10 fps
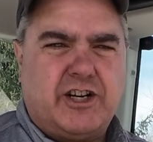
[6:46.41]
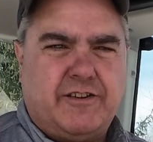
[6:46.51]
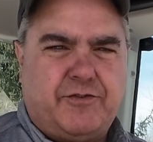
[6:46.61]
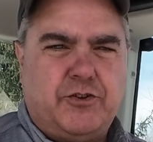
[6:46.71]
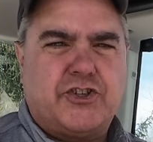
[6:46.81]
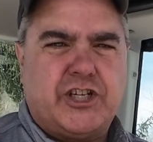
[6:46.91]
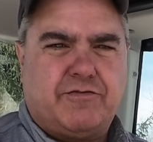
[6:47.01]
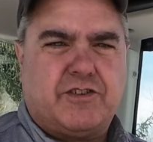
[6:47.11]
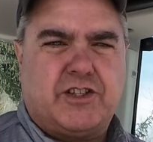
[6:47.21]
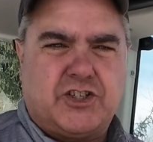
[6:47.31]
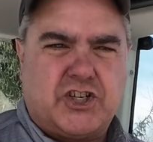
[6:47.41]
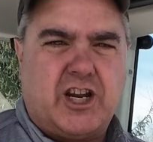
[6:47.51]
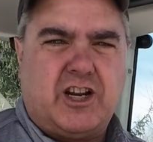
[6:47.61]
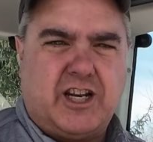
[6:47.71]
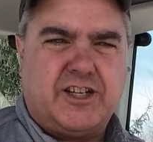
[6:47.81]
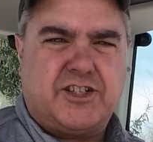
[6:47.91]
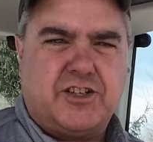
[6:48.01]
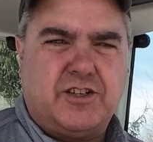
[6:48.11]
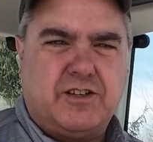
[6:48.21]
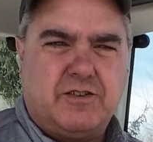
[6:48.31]
if you shift the shuttle
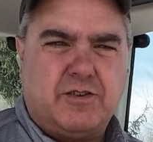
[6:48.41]
into